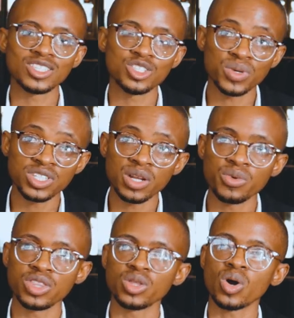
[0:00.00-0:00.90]
especially
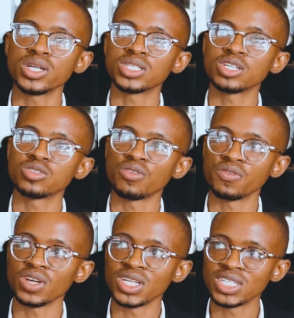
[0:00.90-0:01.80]
within the context of
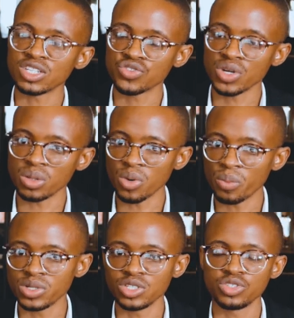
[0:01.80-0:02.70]
industrial
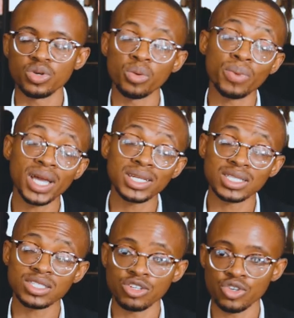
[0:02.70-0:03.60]
property, so your
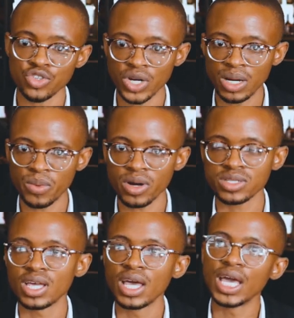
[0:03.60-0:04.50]
patents and your
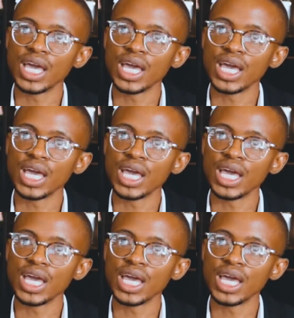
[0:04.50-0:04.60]
trademarks,